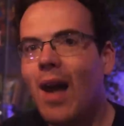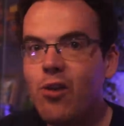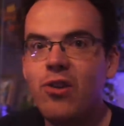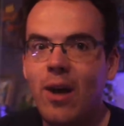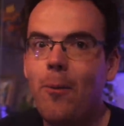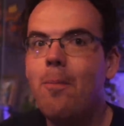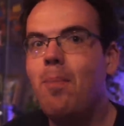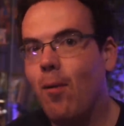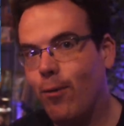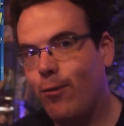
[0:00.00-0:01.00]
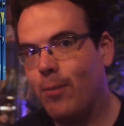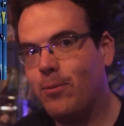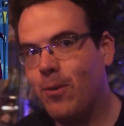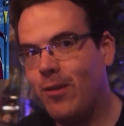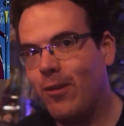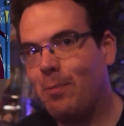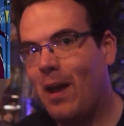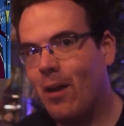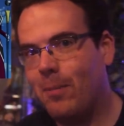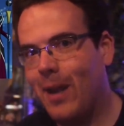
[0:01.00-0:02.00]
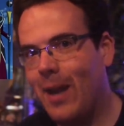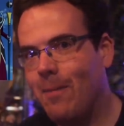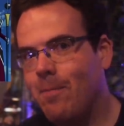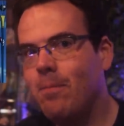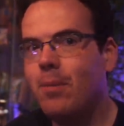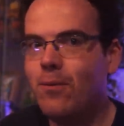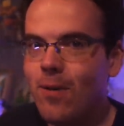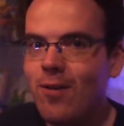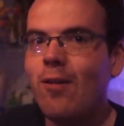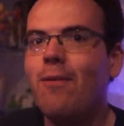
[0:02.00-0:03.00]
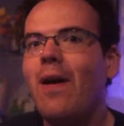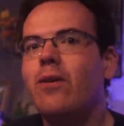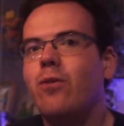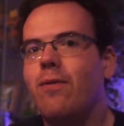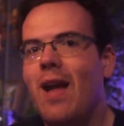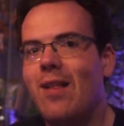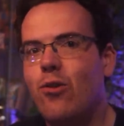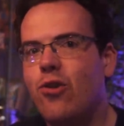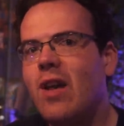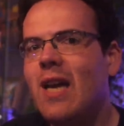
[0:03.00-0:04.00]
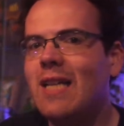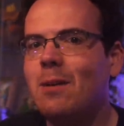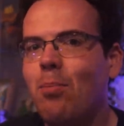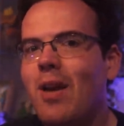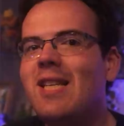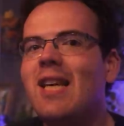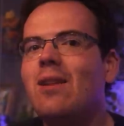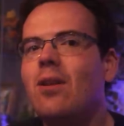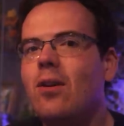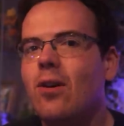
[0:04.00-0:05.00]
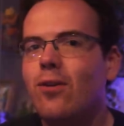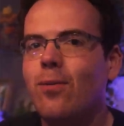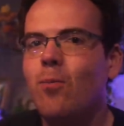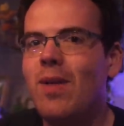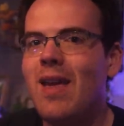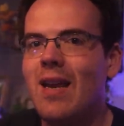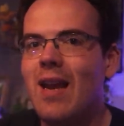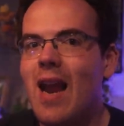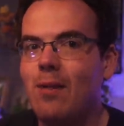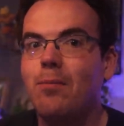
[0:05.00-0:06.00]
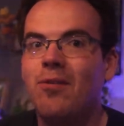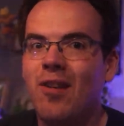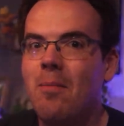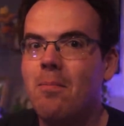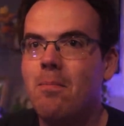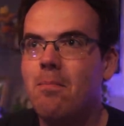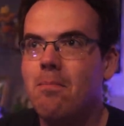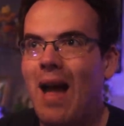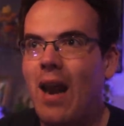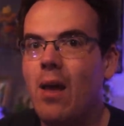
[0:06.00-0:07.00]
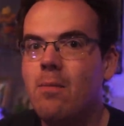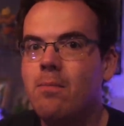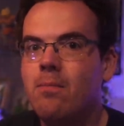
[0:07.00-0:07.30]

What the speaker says: As you know, Beerus stopped Frieza's power play, but Frieza vowed revenge and to bring down the gods from within in some manner,